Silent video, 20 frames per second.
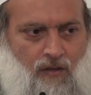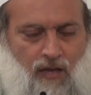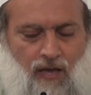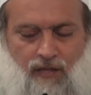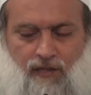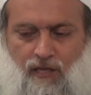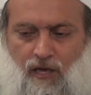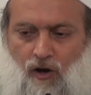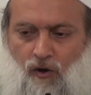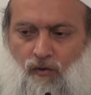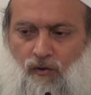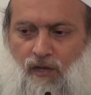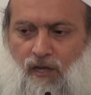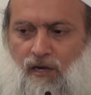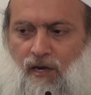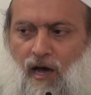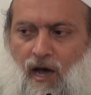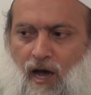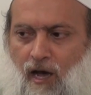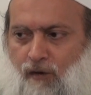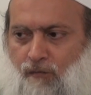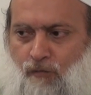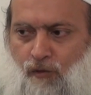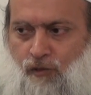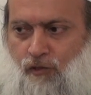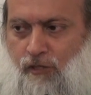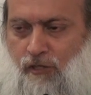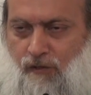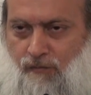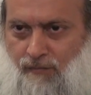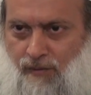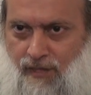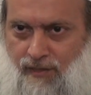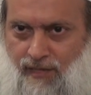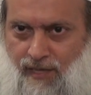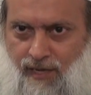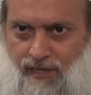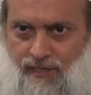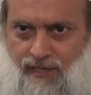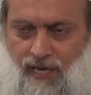And the only non-Muslim
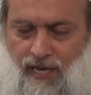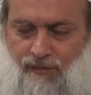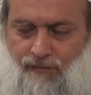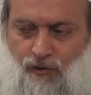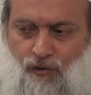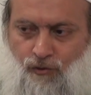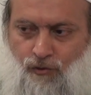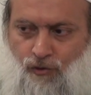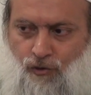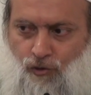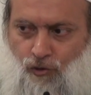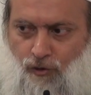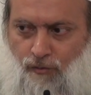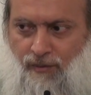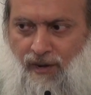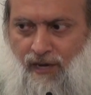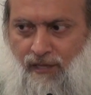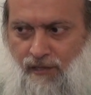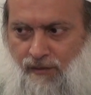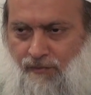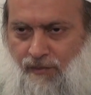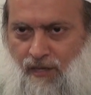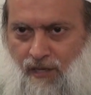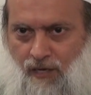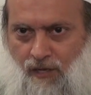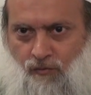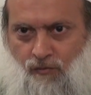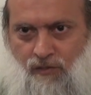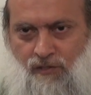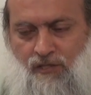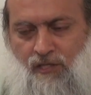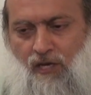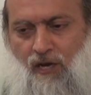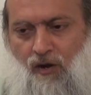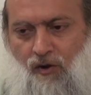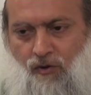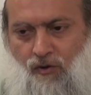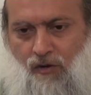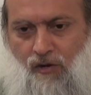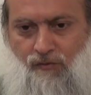at that time who knew about the meeting was the
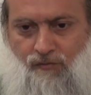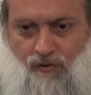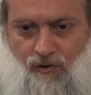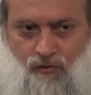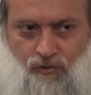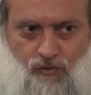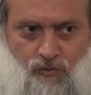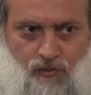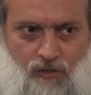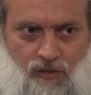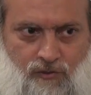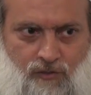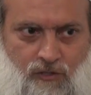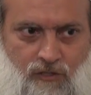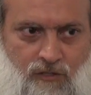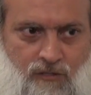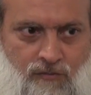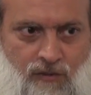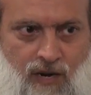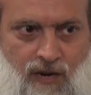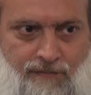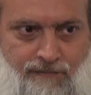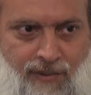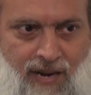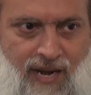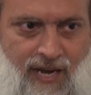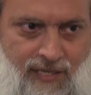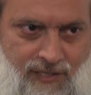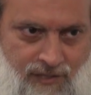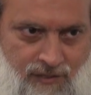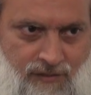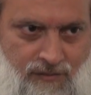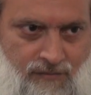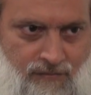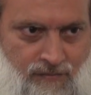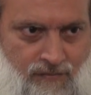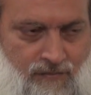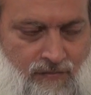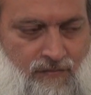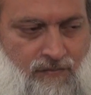uncle of Rasulullah, Abbas,
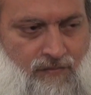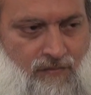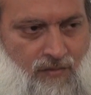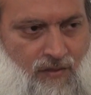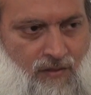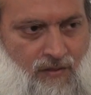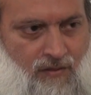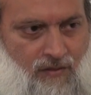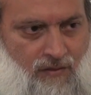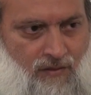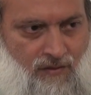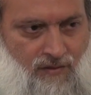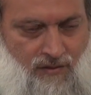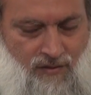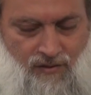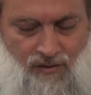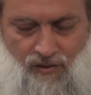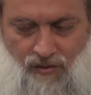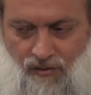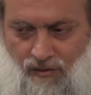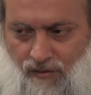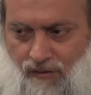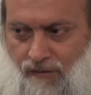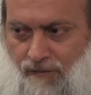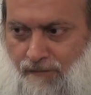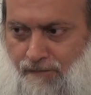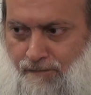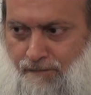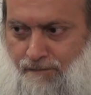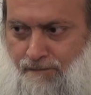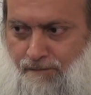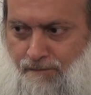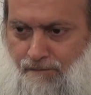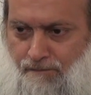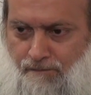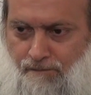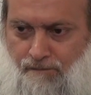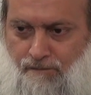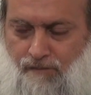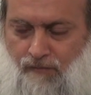radiallahu anhu.
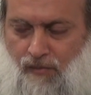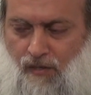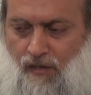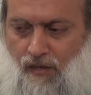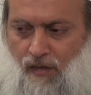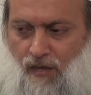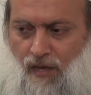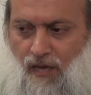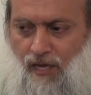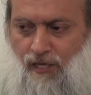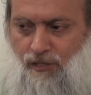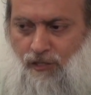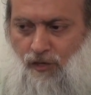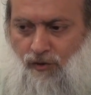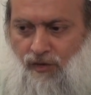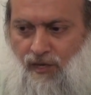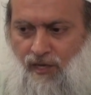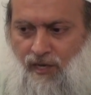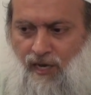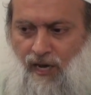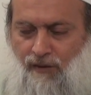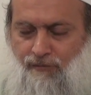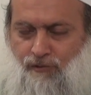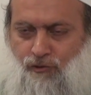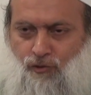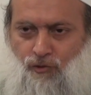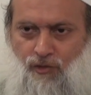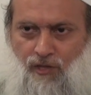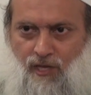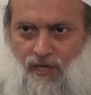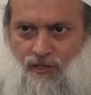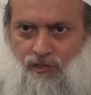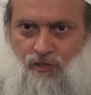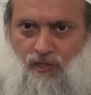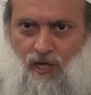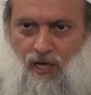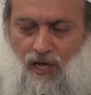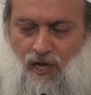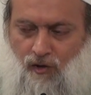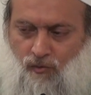And so he comes to the
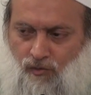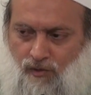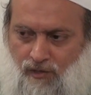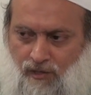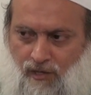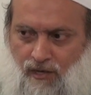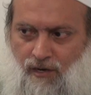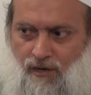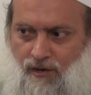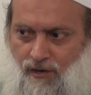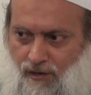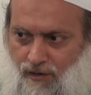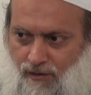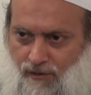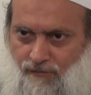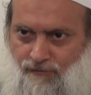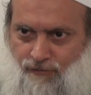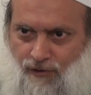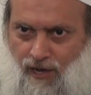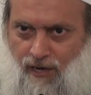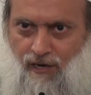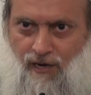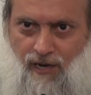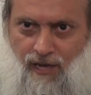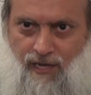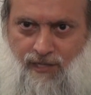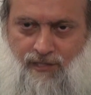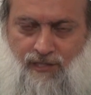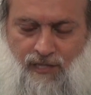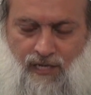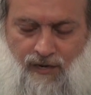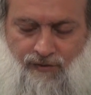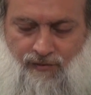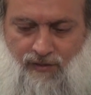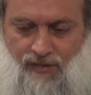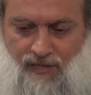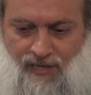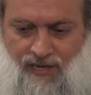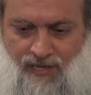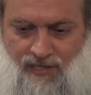Ansar when they're finalizing
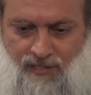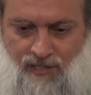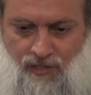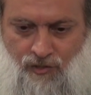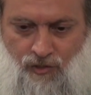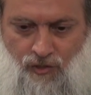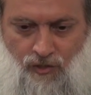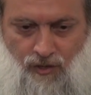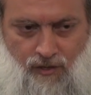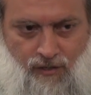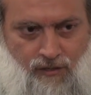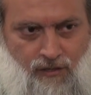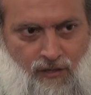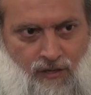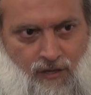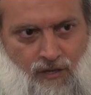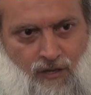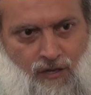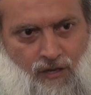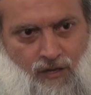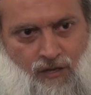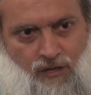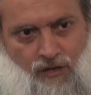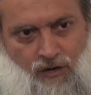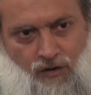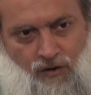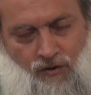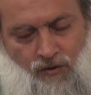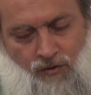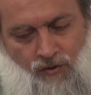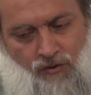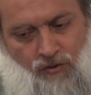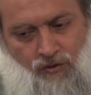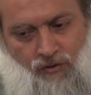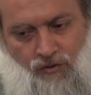everything, and he says, look, you know,